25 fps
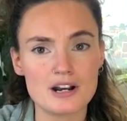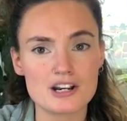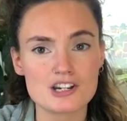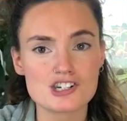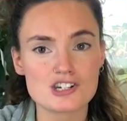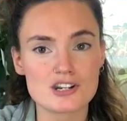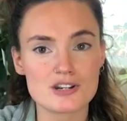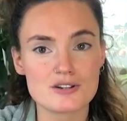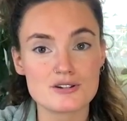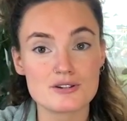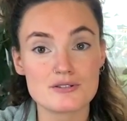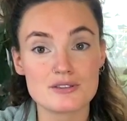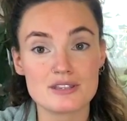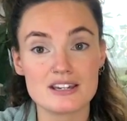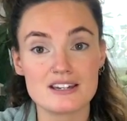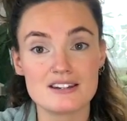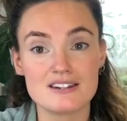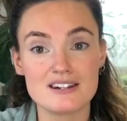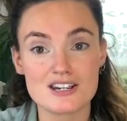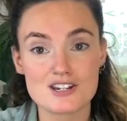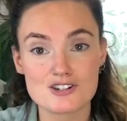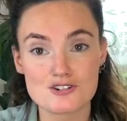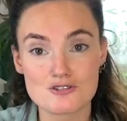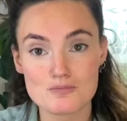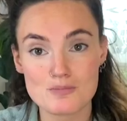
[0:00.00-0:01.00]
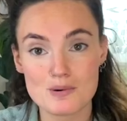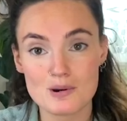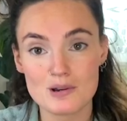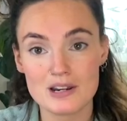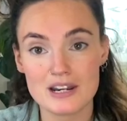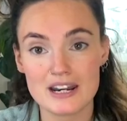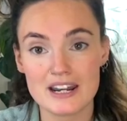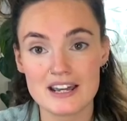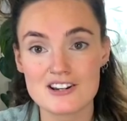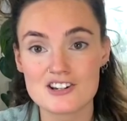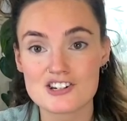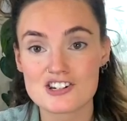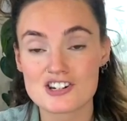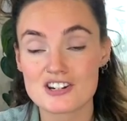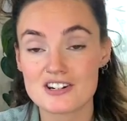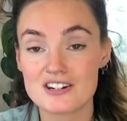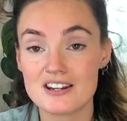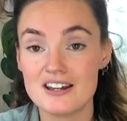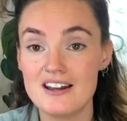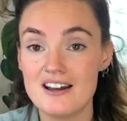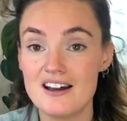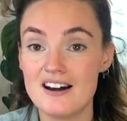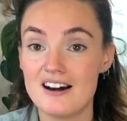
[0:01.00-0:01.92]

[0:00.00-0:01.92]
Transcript: showed you the initial pollination,